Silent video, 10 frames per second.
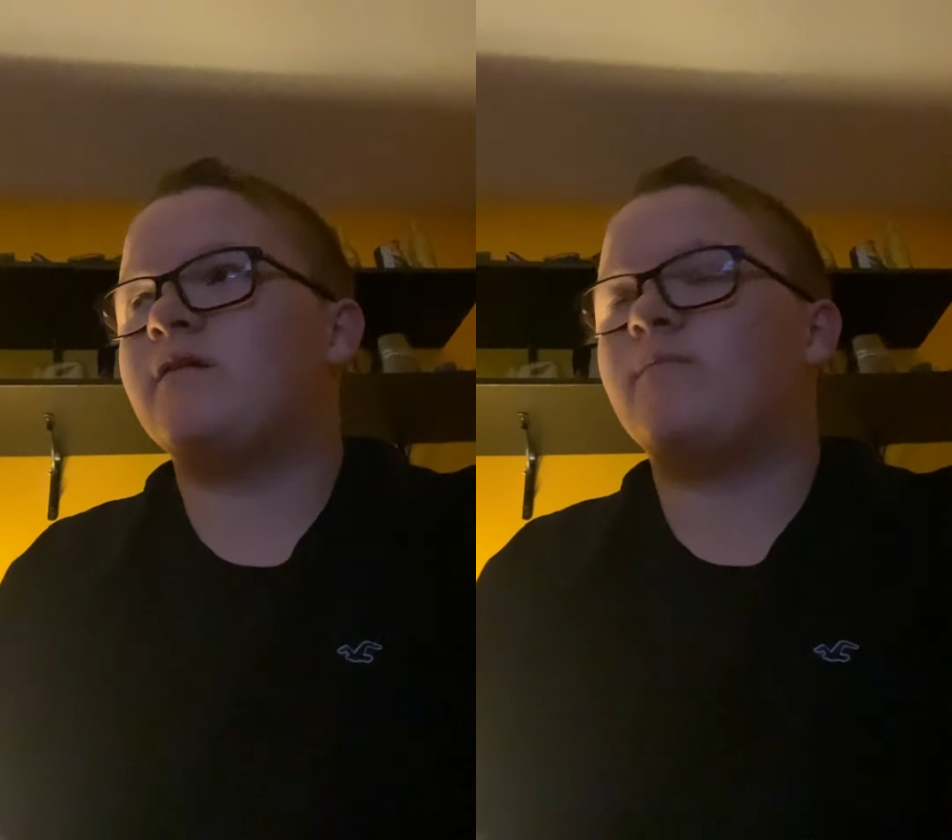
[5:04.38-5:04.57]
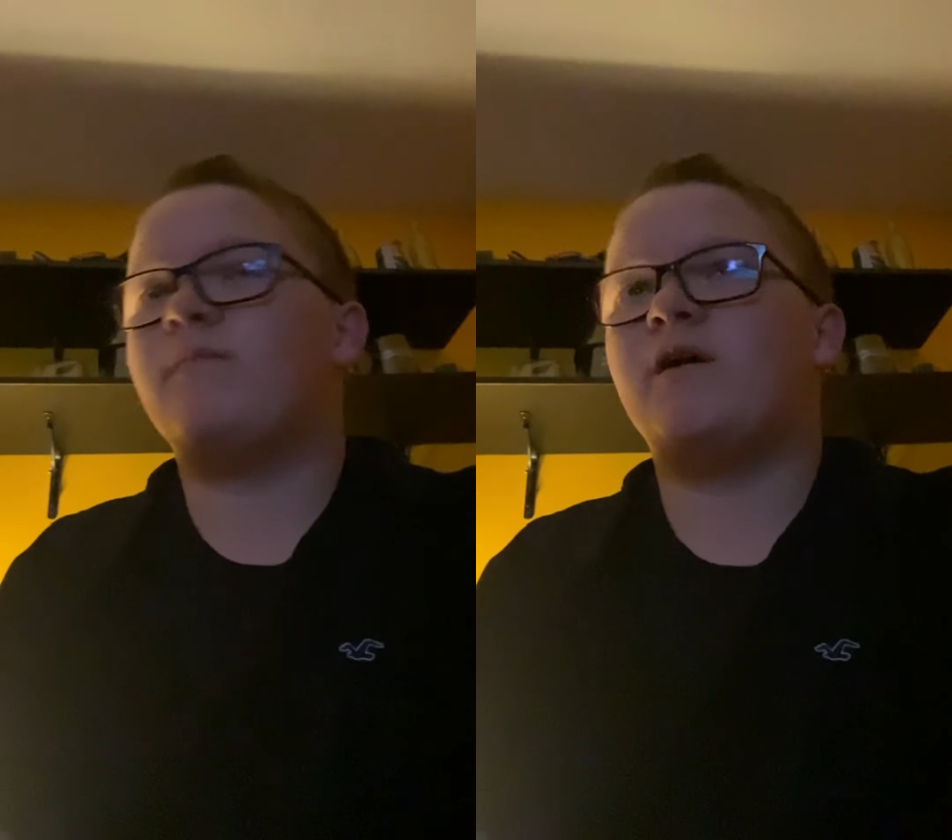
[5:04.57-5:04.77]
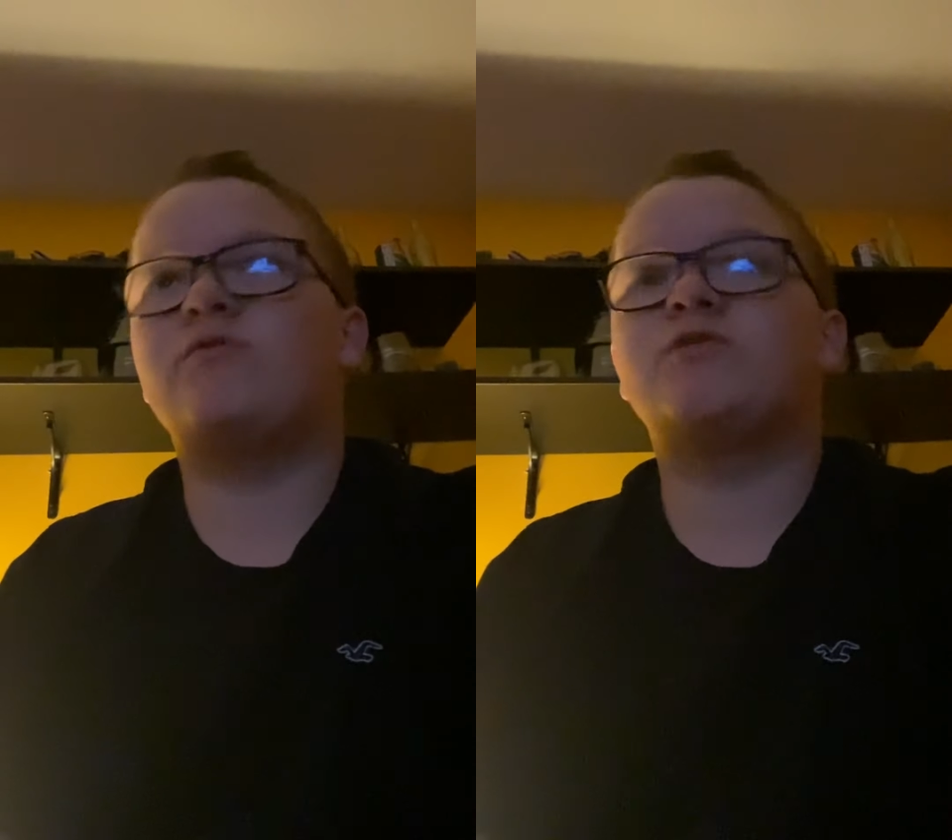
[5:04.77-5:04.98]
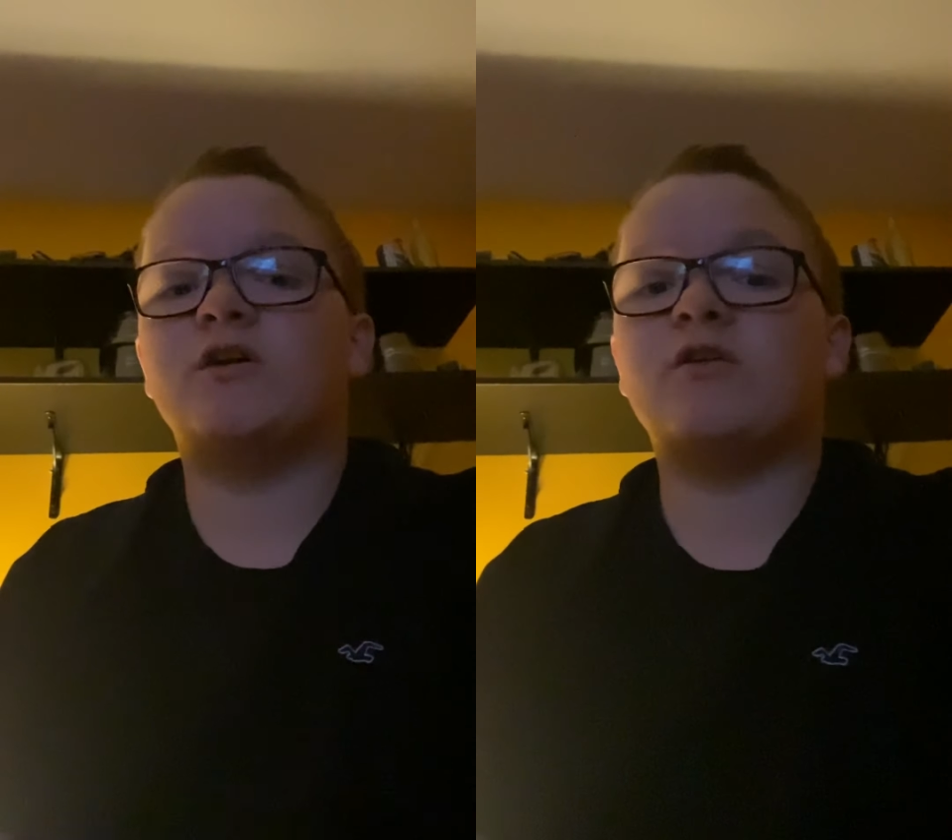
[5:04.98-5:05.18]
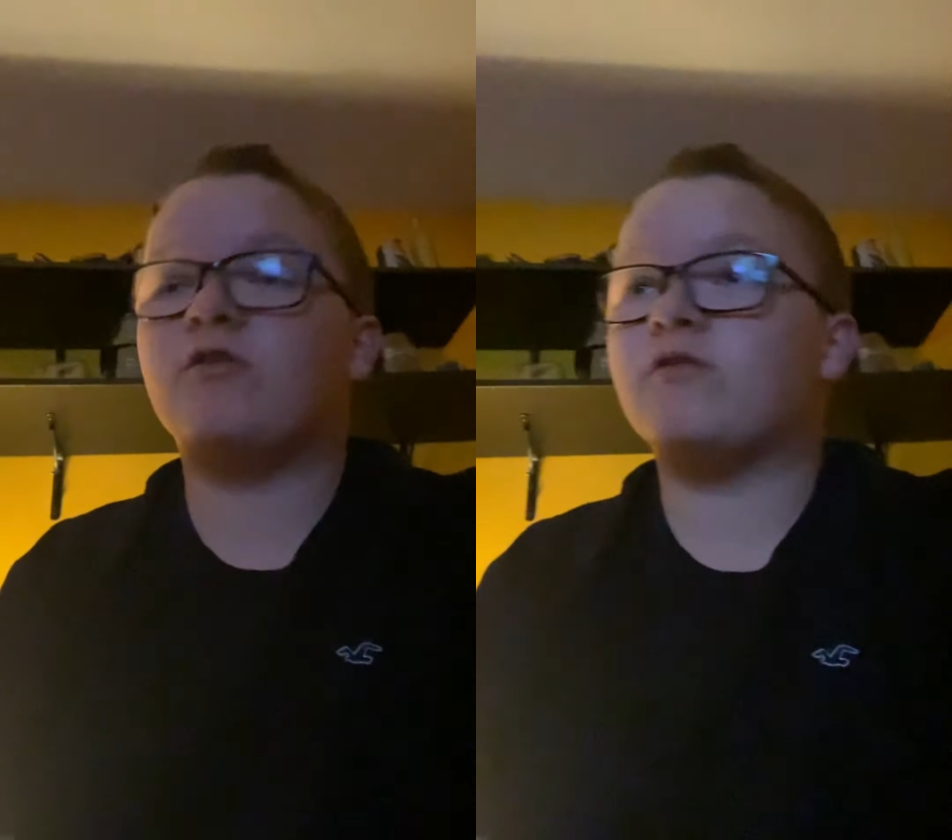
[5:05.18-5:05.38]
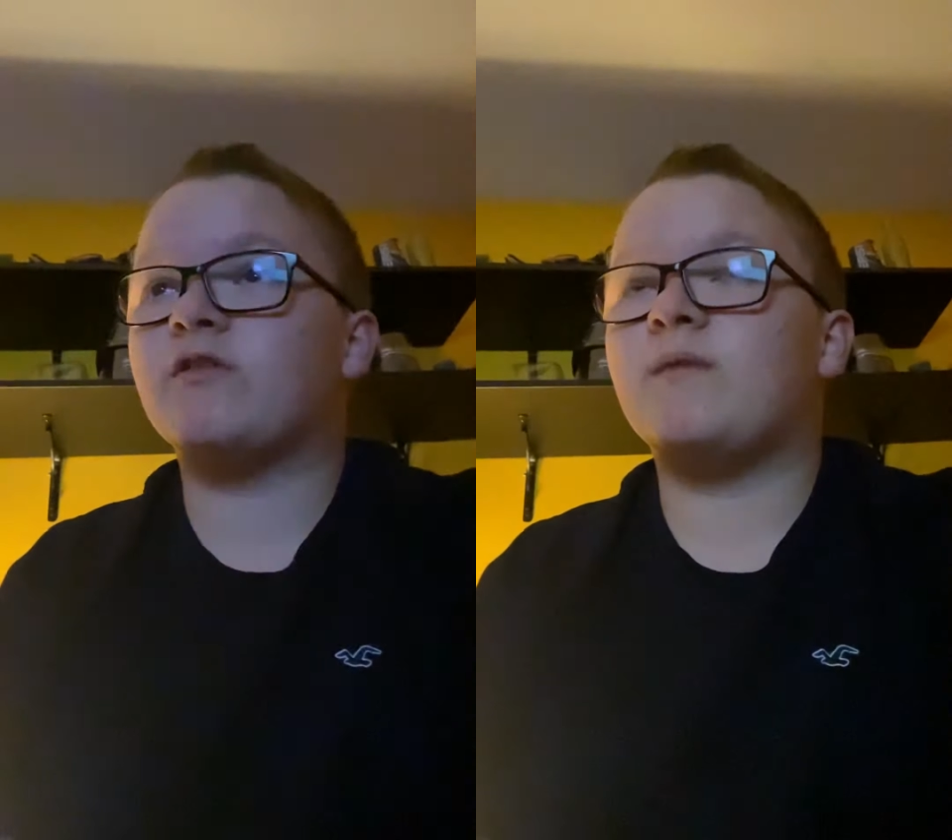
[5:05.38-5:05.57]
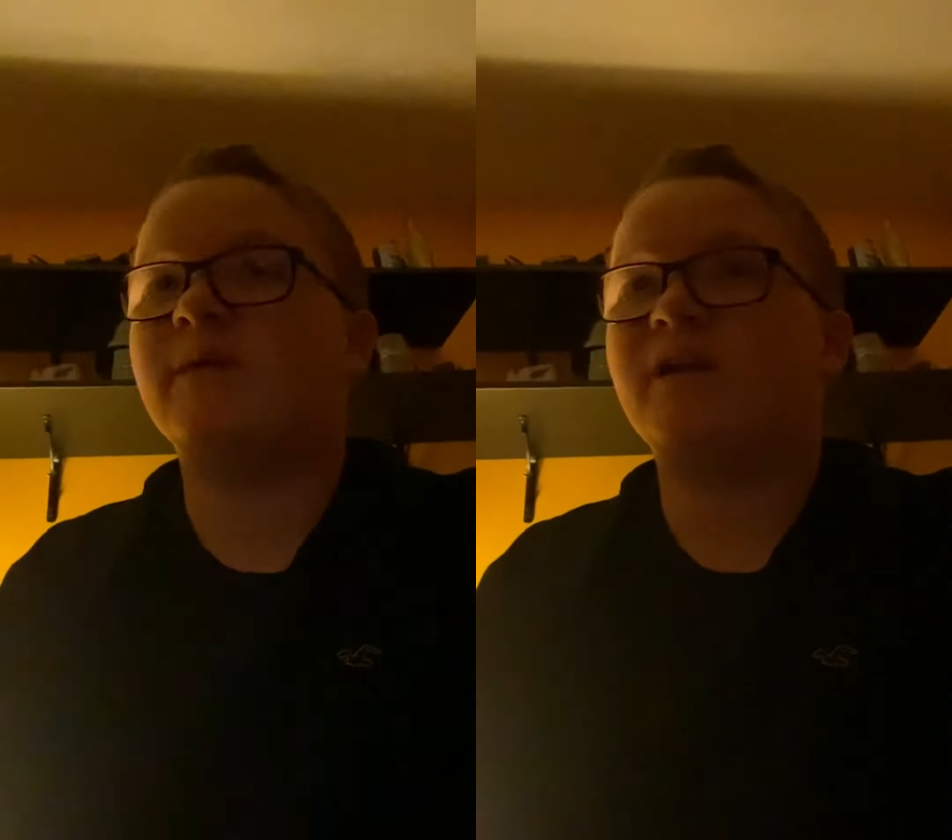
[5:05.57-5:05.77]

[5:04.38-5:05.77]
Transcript: Mel Tucker's. I mean,